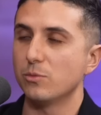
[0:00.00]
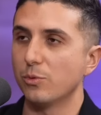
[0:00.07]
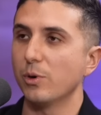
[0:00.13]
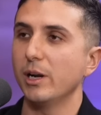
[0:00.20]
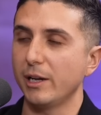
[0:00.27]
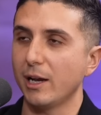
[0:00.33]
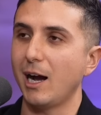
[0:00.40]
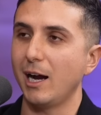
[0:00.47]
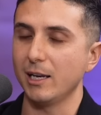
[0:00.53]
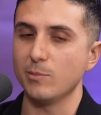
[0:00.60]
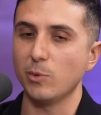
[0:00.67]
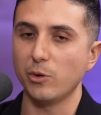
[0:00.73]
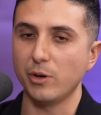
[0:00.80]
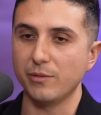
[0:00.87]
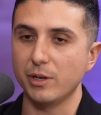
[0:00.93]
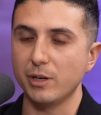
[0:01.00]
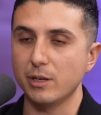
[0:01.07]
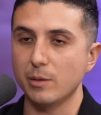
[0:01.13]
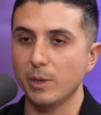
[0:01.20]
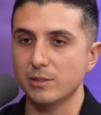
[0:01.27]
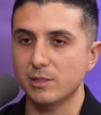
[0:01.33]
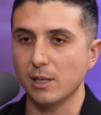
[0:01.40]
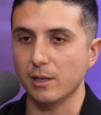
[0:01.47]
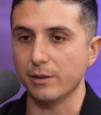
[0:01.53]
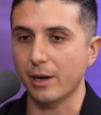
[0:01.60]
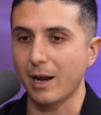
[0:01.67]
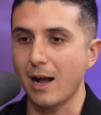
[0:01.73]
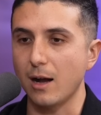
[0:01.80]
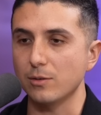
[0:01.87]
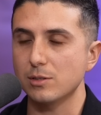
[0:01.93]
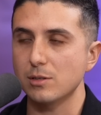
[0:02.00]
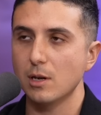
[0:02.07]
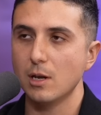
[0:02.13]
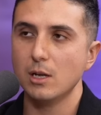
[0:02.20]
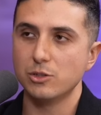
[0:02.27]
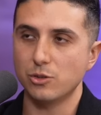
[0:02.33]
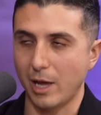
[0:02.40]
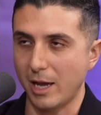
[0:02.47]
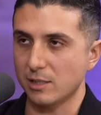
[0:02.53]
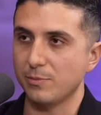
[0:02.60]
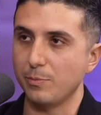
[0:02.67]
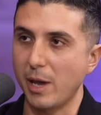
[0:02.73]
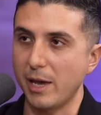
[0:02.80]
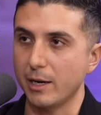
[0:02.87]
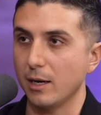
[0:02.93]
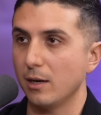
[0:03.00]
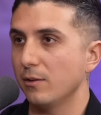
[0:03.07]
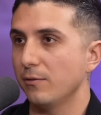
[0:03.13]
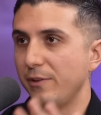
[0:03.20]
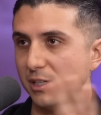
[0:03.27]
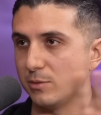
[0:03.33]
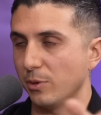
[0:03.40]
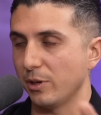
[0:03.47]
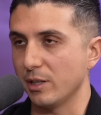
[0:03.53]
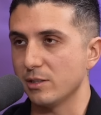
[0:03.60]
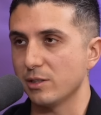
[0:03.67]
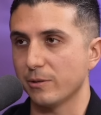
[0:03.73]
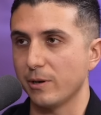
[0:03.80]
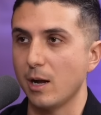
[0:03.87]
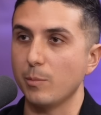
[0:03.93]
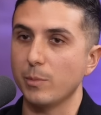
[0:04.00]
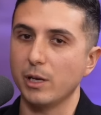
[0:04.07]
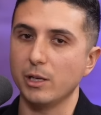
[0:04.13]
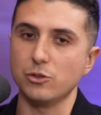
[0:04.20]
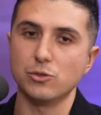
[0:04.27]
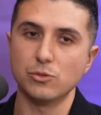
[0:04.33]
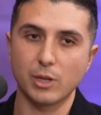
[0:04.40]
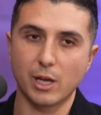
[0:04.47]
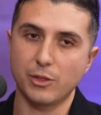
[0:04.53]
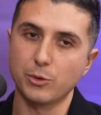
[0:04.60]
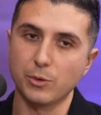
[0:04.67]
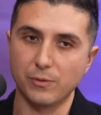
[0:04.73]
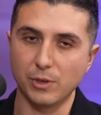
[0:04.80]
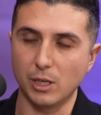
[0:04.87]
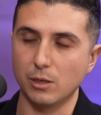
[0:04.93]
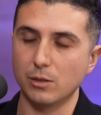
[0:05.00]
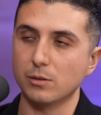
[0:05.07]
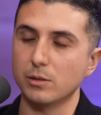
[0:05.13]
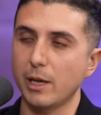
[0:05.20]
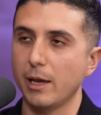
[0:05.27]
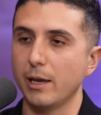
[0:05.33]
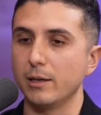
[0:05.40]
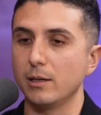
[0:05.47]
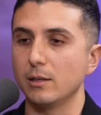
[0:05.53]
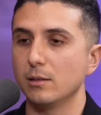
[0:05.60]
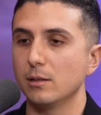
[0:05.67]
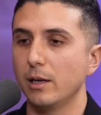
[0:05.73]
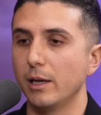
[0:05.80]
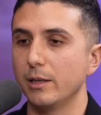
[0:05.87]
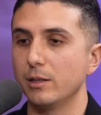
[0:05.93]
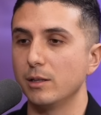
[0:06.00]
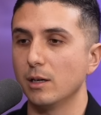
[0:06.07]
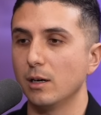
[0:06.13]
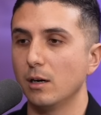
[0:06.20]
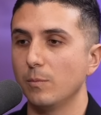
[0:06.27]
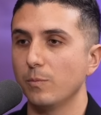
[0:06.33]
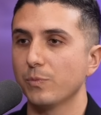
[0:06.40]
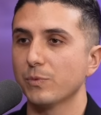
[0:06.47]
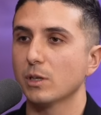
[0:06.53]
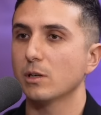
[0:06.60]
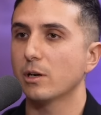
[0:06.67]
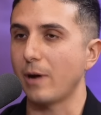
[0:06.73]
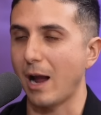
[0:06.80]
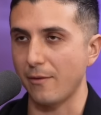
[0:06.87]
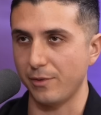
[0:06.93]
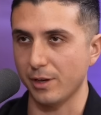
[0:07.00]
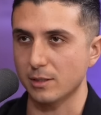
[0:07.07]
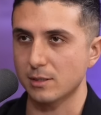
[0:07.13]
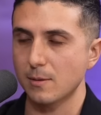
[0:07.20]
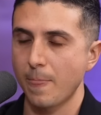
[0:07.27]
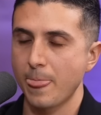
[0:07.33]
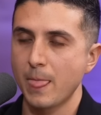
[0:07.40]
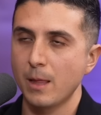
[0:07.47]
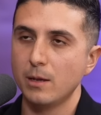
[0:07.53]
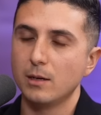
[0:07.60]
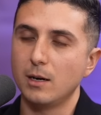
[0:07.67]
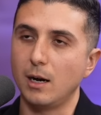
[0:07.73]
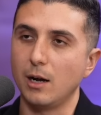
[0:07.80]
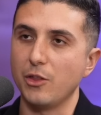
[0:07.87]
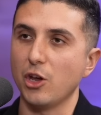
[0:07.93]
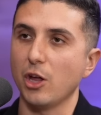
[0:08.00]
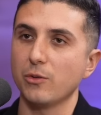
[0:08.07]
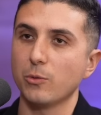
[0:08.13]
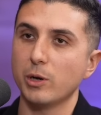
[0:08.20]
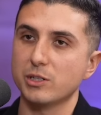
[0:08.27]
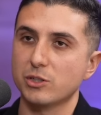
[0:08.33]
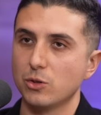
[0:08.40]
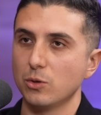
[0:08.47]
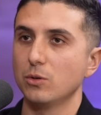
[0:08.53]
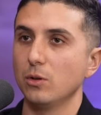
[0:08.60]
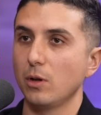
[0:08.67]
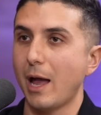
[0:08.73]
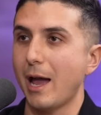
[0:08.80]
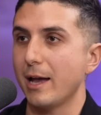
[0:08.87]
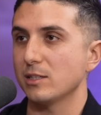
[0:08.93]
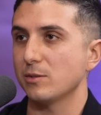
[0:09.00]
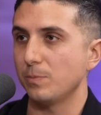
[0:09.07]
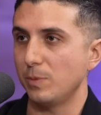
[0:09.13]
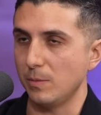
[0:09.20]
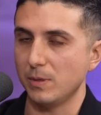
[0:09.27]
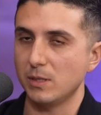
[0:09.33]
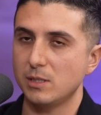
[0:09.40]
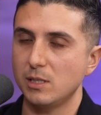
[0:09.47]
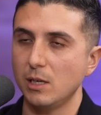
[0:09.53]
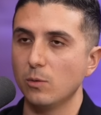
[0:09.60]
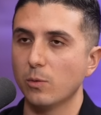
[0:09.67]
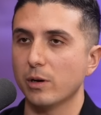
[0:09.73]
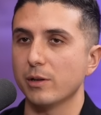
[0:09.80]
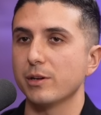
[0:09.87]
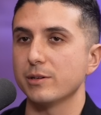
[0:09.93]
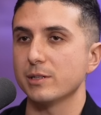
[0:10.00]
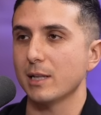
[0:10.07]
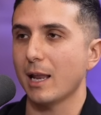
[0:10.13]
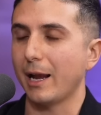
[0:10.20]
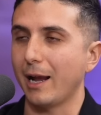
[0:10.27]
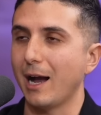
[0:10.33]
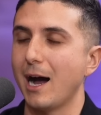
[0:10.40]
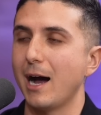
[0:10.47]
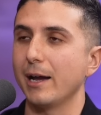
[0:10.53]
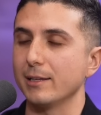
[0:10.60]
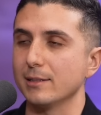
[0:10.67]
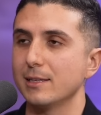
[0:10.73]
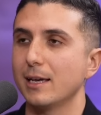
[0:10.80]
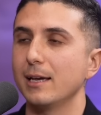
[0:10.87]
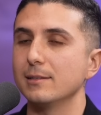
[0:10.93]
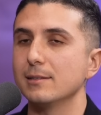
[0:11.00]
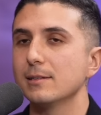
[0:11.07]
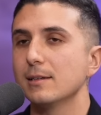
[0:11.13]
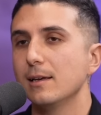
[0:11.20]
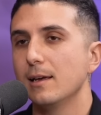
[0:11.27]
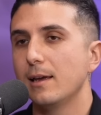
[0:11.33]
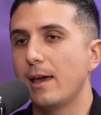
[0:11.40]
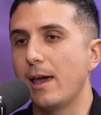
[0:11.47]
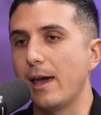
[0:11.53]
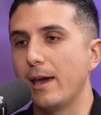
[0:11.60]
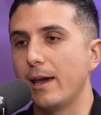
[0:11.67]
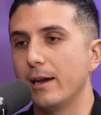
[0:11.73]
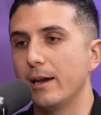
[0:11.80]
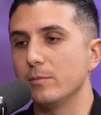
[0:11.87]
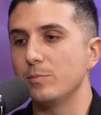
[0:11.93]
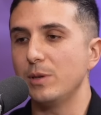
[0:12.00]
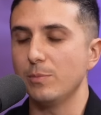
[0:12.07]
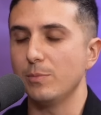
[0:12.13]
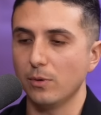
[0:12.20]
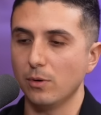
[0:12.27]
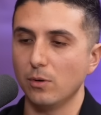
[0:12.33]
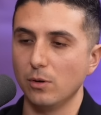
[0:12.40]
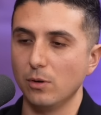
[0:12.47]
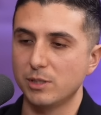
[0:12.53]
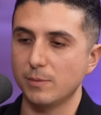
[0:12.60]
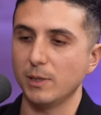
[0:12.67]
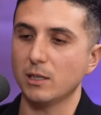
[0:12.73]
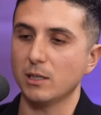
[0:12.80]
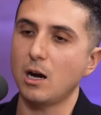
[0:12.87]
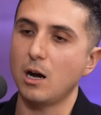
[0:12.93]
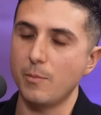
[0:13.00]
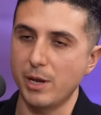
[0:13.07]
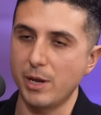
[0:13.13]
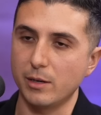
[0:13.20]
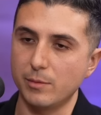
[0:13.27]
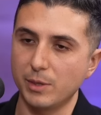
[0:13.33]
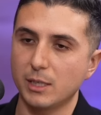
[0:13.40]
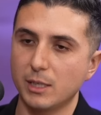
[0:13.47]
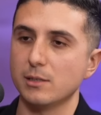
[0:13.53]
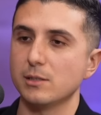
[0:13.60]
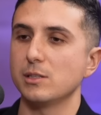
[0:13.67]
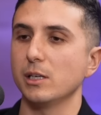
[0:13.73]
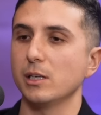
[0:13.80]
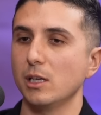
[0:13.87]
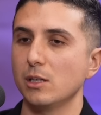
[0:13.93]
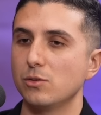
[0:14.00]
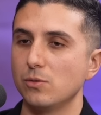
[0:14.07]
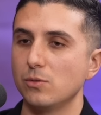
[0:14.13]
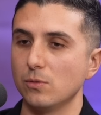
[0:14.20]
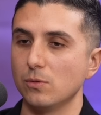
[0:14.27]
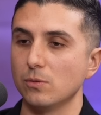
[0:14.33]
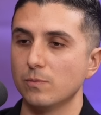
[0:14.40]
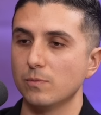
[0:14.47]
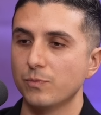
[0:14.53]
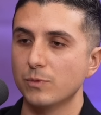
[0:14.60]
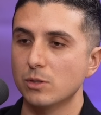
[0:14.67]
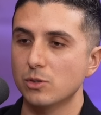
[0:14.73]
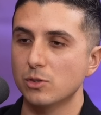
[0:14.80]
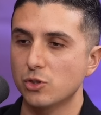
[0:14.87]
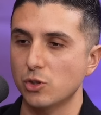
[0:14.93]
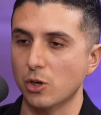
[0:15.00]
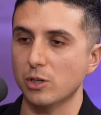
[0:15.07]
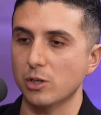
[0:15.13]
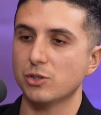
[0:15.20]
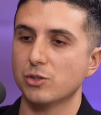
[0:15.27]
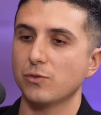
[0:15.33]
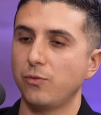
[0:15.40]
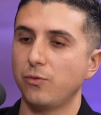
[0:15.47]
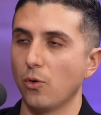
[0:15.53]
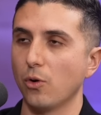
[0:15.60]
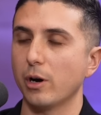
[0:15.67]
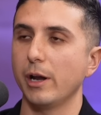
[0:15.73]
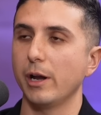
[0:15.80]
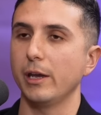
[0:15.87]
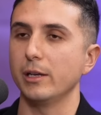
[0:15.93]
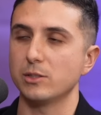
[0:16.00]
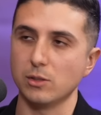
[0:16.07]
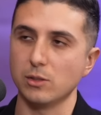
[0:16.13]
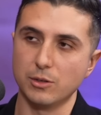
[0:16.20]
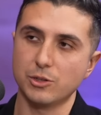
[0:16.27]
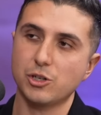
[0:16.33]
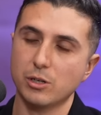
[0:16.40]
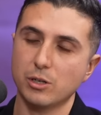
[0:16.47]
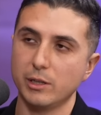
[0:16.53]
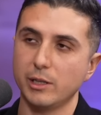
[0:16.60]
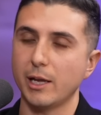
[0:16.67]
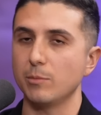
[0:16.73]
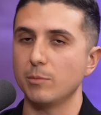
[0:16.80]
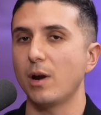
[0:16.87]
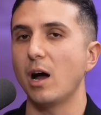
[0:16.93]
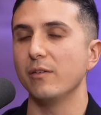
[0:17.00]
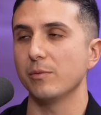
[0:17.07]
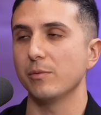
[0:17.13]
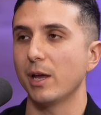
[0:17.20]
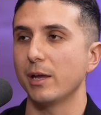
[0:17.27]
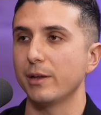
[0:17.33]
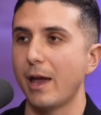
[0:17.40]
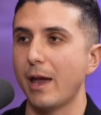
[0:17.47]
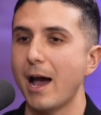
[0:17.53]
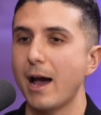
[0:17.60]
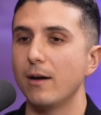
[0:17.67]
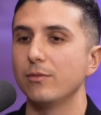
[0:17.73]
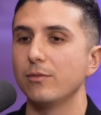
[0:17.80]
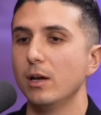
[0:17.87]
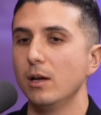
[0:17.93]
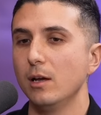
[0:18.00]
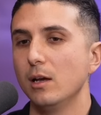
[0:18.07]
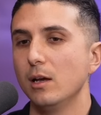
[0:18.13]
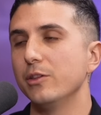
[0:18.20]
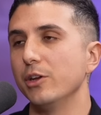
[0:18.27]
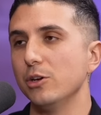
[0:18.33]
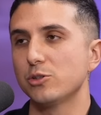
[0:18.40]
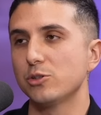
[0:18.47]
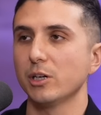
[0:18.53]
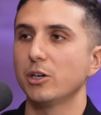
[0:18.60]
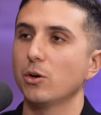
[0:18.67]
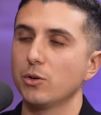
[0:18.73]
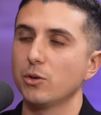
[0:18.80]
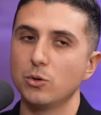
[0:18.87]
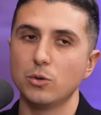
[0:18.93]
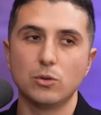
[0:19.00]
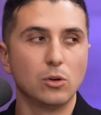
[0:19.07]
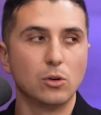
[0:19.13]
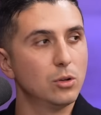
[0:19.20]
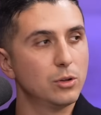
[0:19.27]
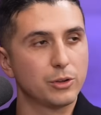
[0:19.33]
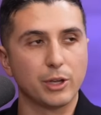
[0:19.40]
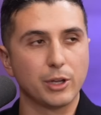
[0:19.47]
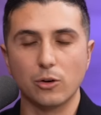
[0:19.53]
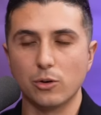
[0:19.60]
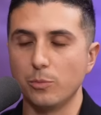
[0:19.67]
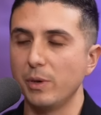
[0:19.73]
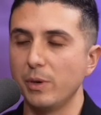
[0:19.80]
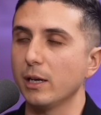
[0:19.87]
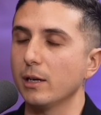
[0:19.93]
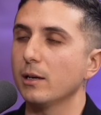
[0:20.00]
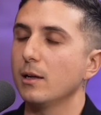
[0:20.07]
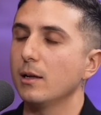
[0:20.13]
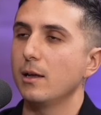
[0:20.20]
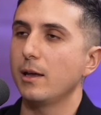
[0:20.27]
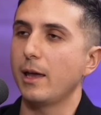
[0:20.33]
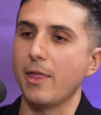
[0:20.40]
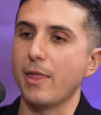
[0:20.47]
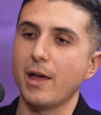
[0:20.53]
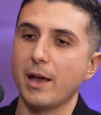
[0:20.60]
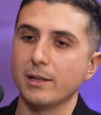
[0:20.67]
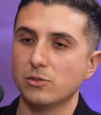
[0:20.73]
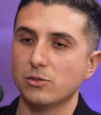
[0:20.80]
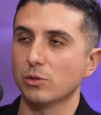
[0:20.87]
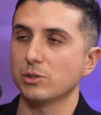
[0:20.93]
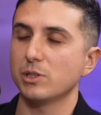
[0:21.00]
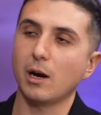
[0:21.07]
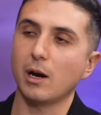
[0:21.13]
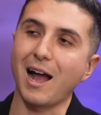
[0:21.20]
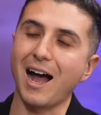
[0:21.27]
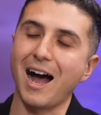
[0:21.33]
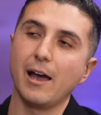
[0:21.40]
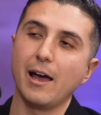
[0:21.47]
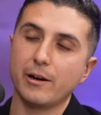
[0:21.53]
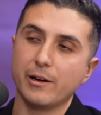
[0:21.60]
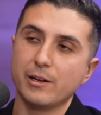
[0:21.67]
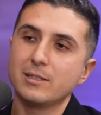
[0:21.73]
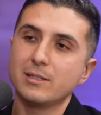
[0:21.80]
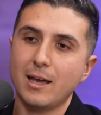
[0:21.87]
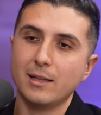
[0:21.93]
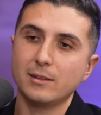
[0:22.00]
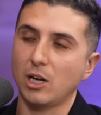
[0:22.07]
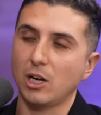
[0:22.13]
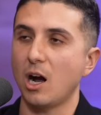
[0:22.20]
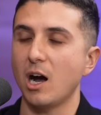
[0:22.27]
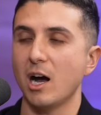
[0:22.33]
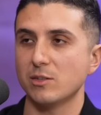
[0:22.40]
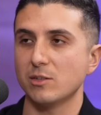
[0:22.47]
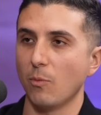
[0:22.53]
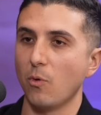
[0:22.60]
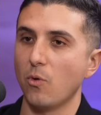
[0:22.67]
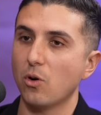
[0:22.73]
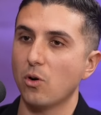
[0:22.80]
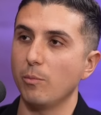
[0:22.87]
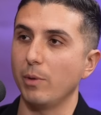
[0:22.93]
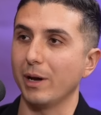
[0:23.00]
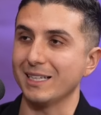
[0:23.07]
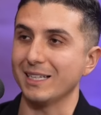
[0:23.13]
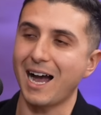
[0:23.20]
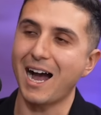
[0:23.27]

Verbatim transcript: really highly motivated about selling their house. So that's Meta, Facebook, Instagram. And you do that through video and graphics. The other one is Google ads, PPC, where there's like high intent and people ultimately come in because they need to search for a solution that a problem that they have. And they usually go to Google, they go to Bing, and those are higher intent, cost more, but it's